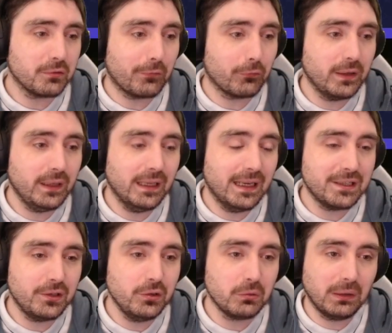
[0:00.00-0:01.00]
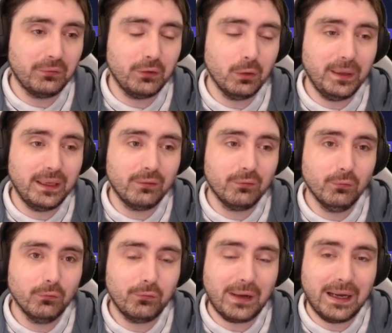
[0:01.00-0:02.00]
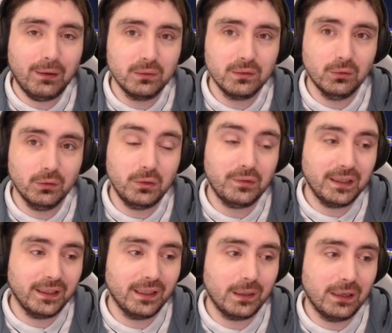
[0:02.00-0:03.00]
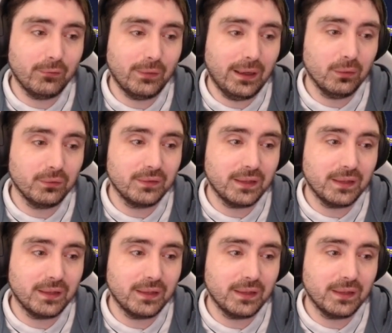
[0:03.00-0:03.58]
Referee, as usual, if you're being fouled or you think you're going to get fouled,